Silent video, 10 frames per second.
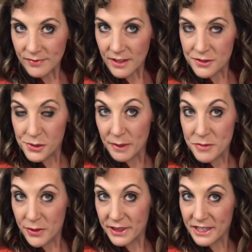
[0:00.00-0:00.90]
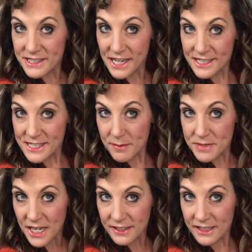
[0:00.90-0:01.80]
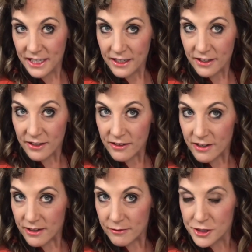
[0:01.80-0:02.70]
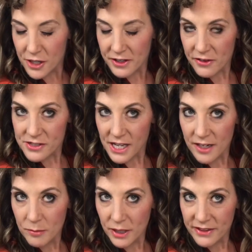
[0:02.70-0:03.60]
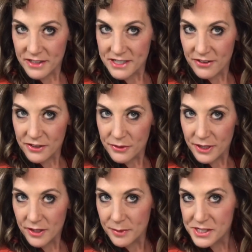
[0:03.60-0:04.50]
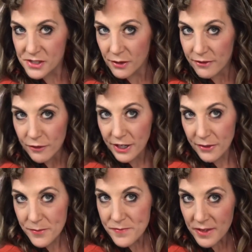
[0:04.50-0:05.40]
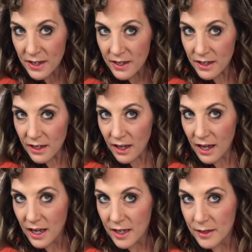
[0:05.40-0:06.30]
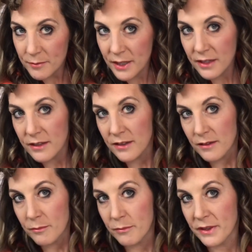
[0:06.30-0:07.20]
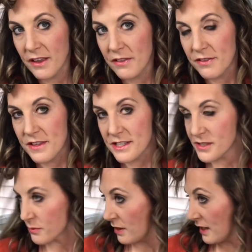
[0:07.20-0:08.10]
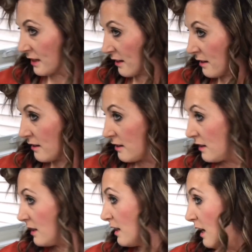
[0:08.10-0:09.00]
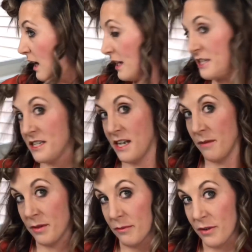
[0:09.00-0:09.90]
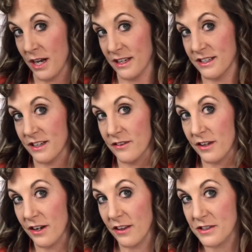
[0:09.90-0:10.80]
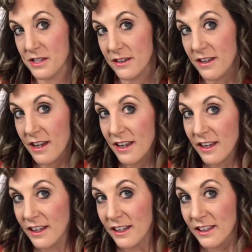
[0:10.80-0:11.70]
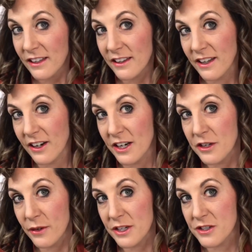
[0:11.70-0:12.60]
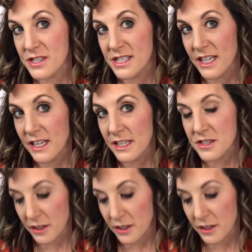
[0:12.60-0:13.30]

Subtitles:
So I'm doing the exact same technique, which on the other side I'll break that down and do it a little bit slower for you. But then this one, I did not put product in. There, I lost it. There, and you can just see it's a